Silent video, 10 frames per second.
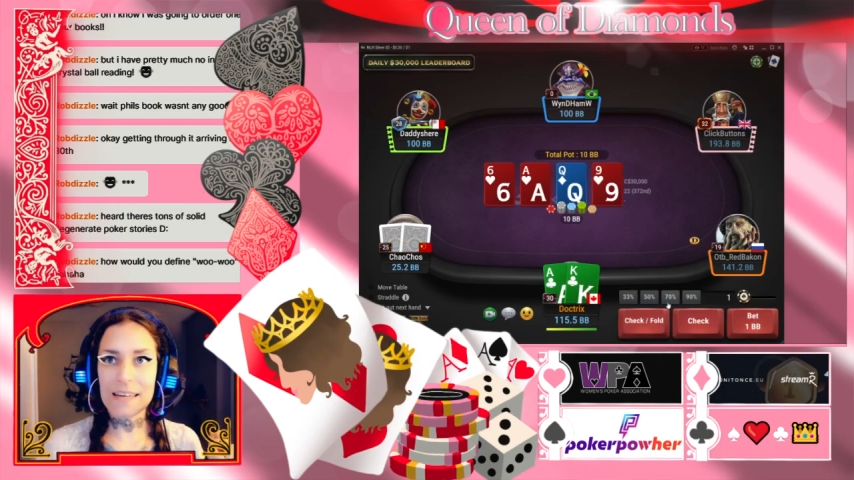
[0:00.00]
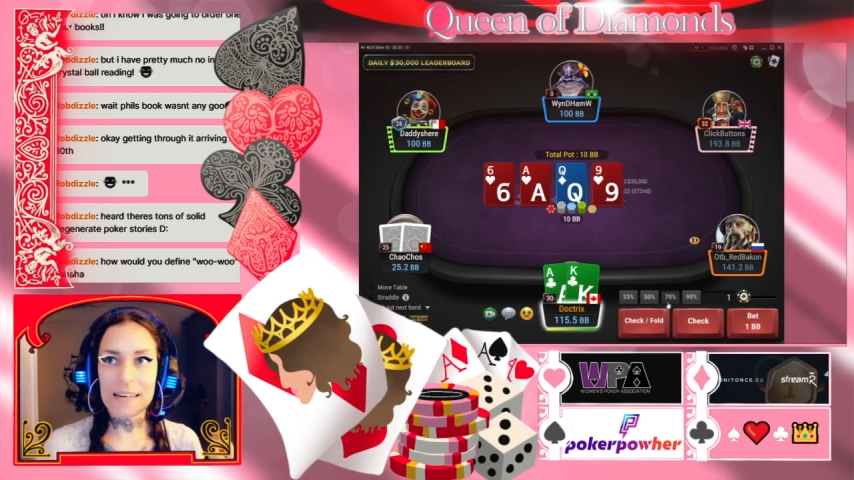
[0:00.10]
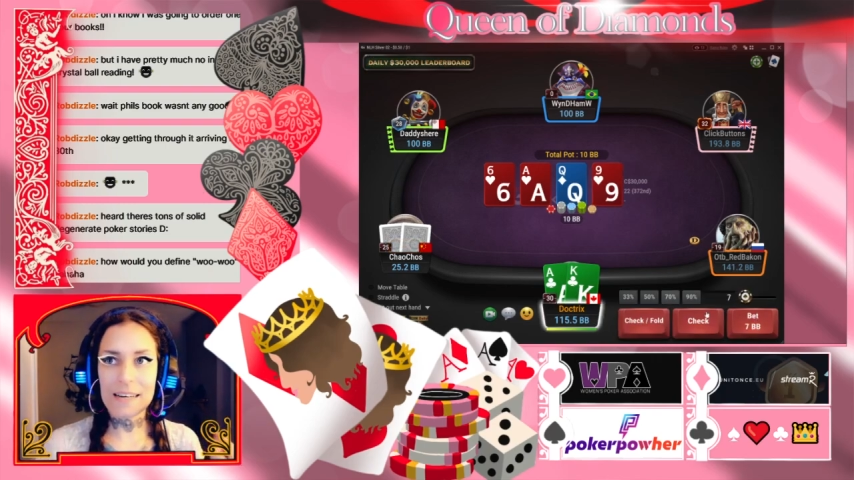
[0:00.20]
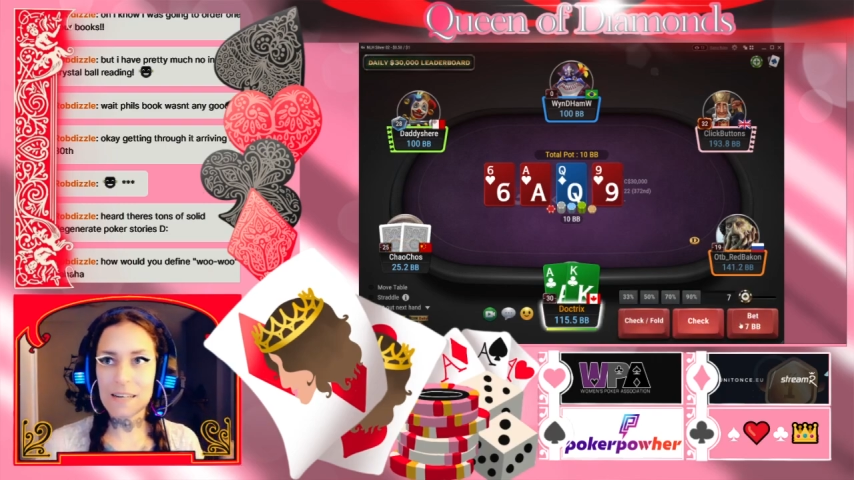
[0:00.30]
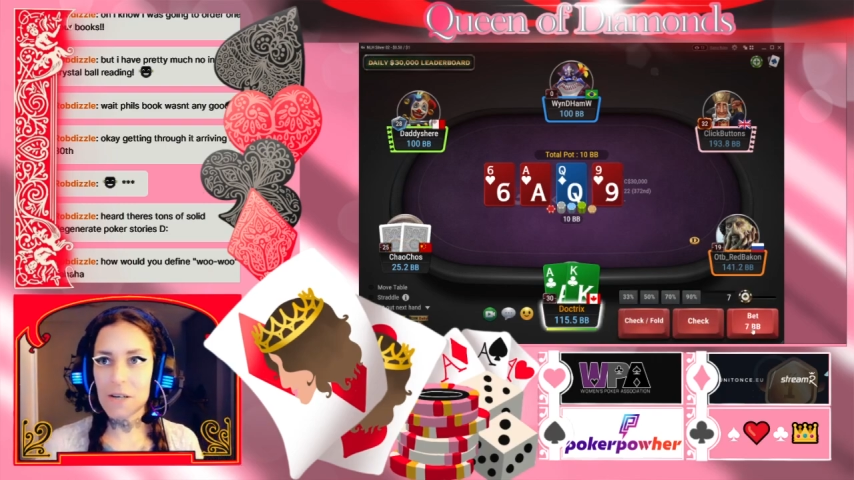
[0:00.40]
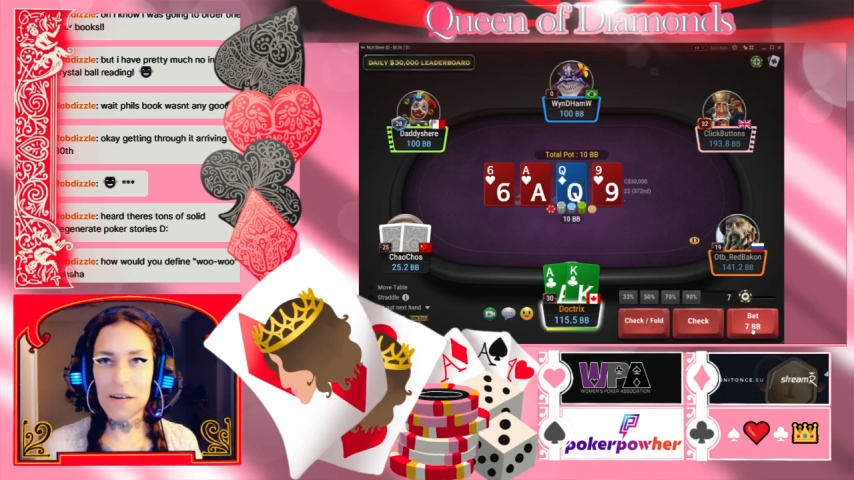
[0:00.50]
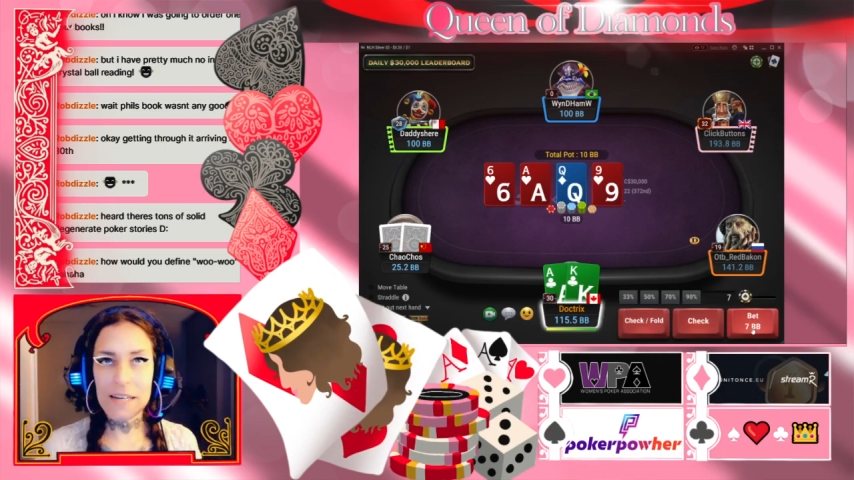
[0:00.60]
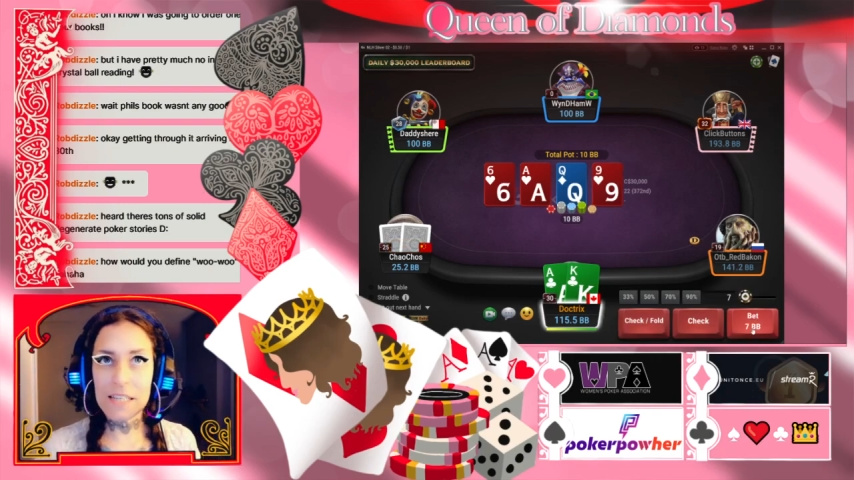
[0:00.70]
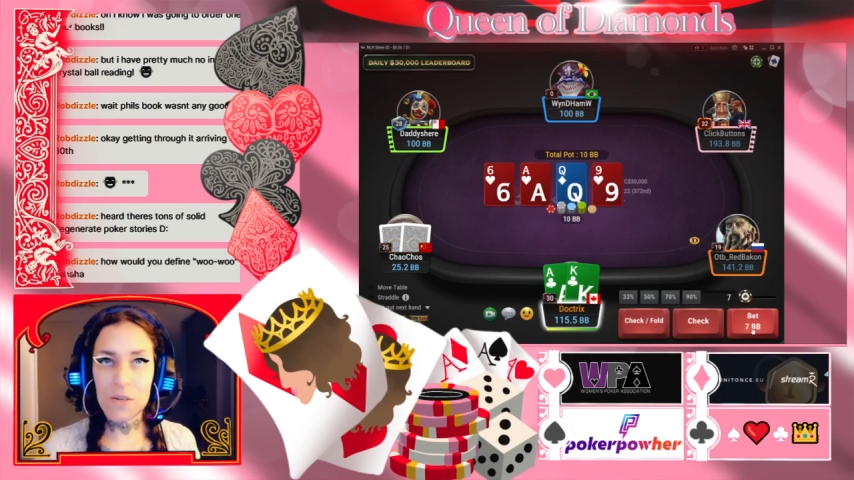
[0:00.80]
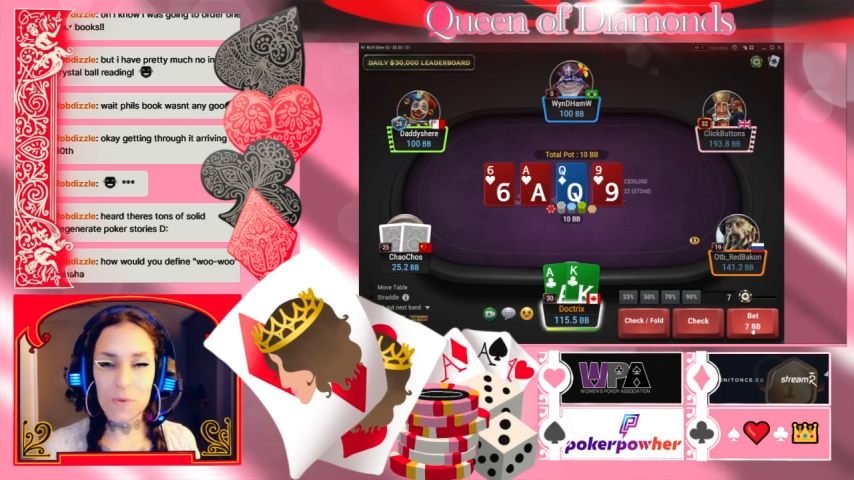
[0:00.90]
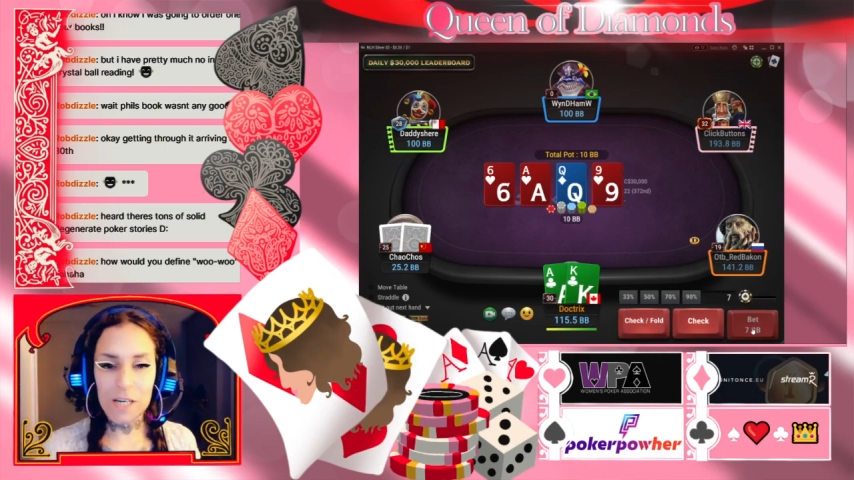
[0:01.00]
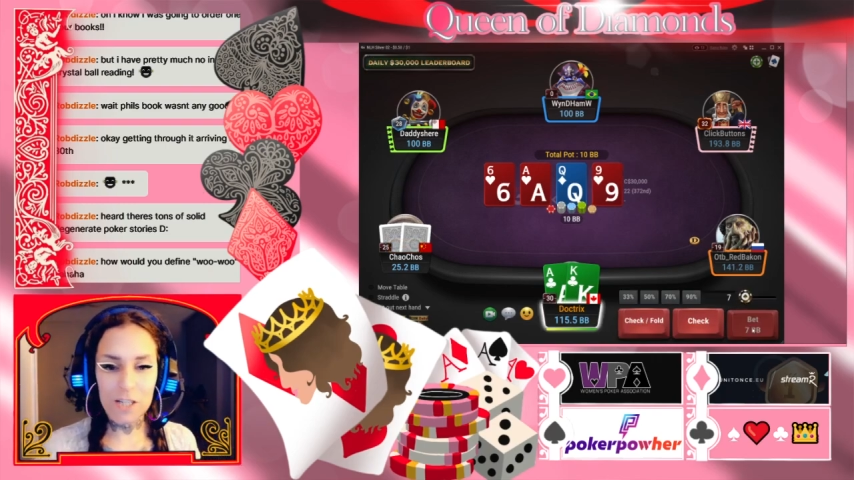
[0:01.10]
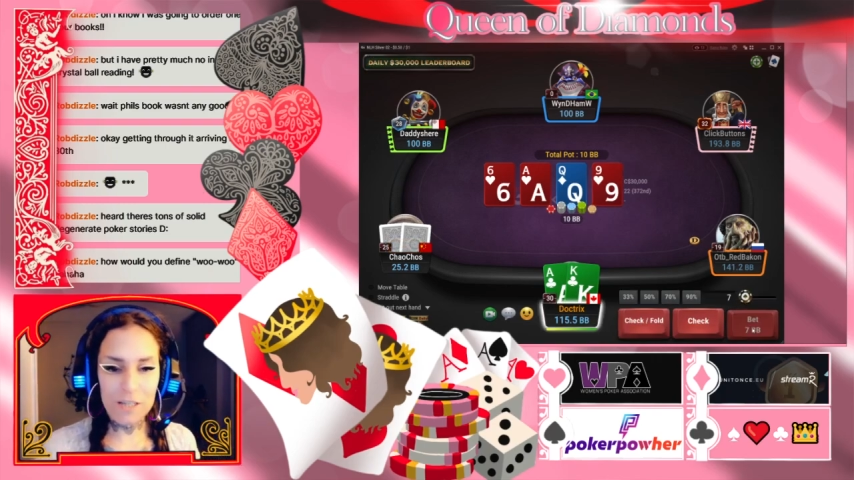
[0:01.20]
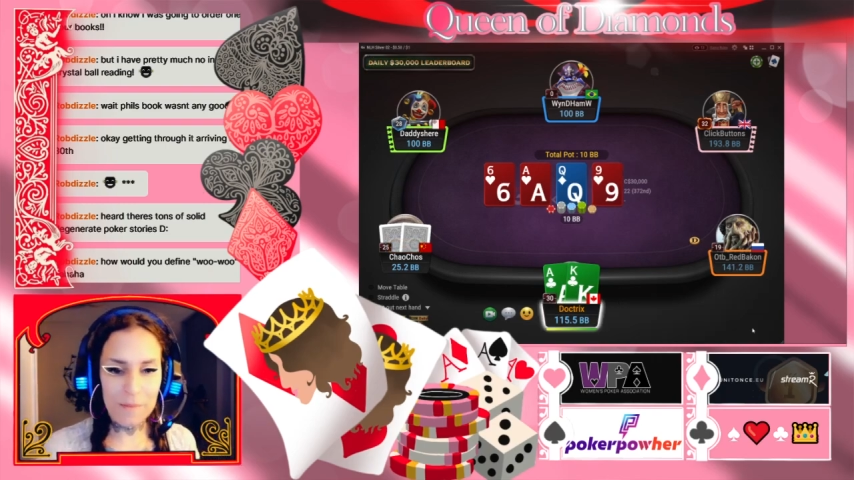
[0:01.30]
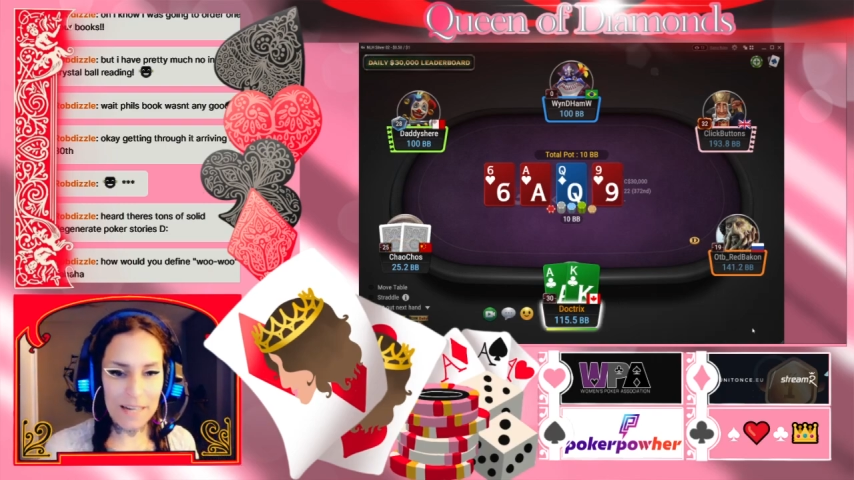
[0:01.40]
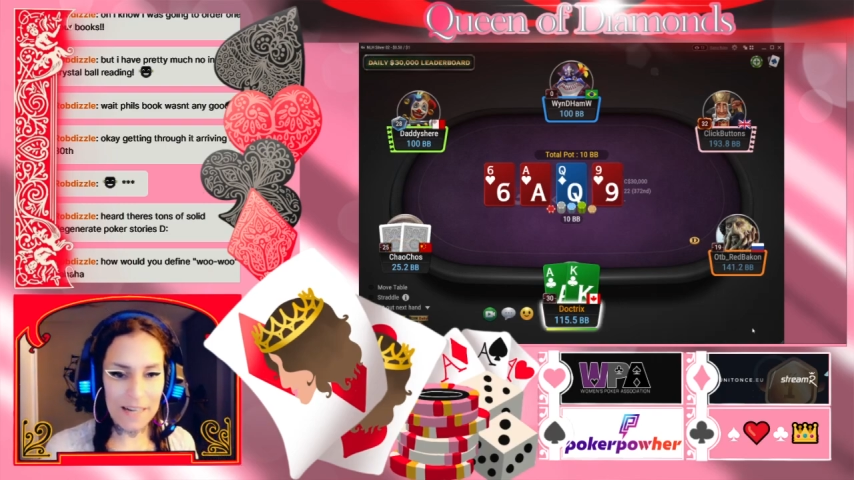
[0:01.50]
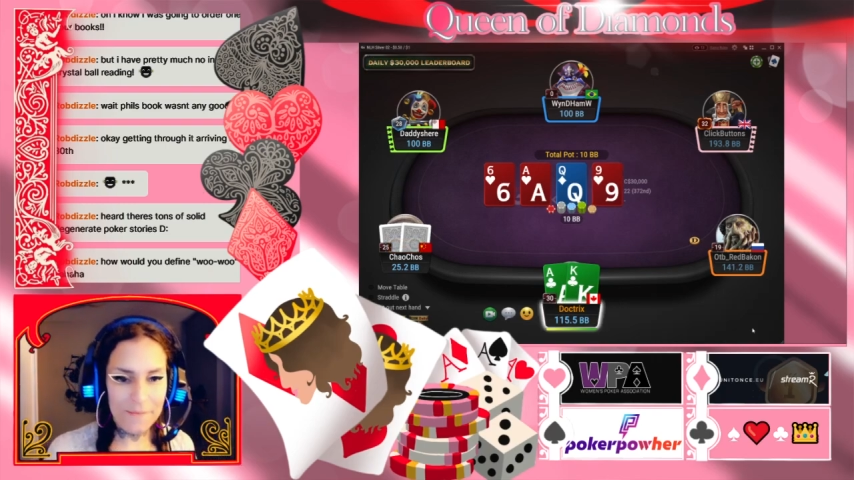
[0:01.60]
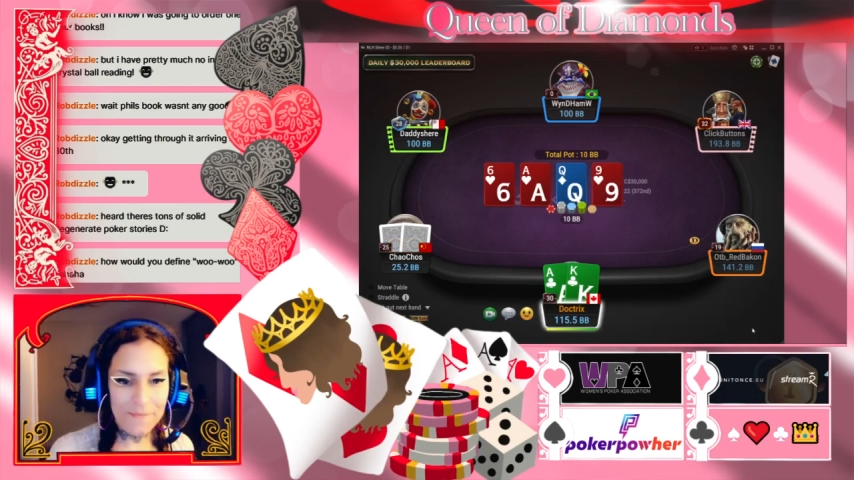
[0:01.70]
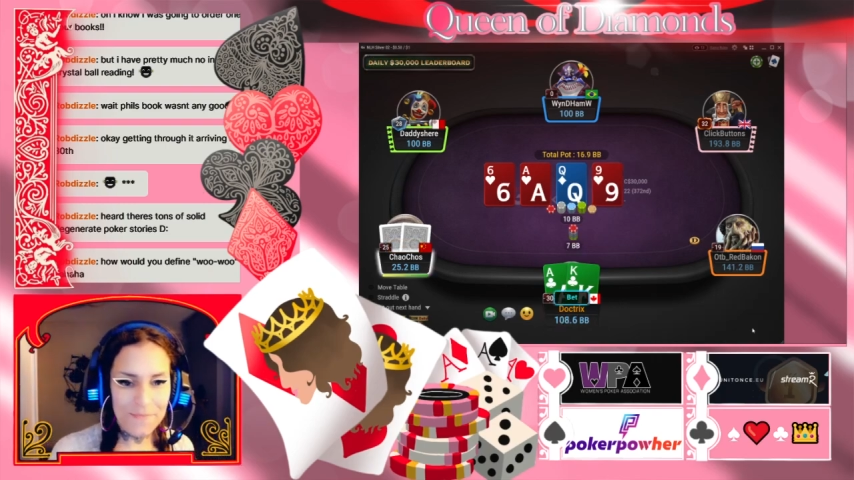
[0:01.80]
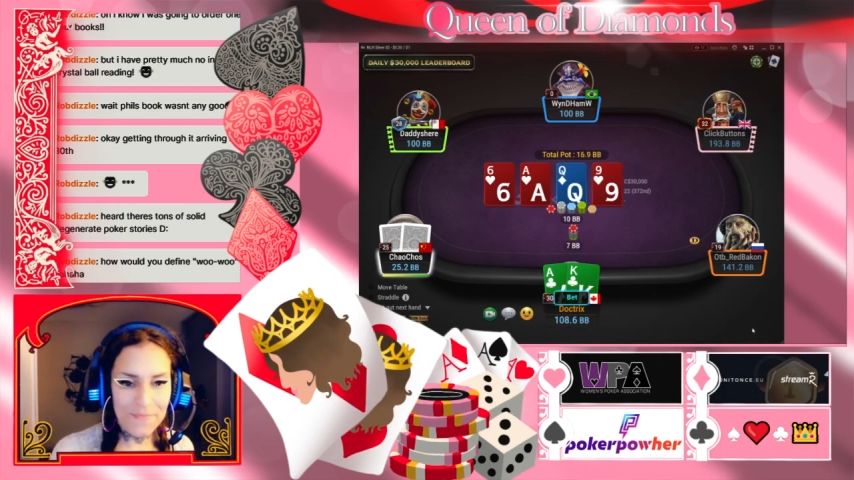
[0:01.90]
like, crazy and weird to me.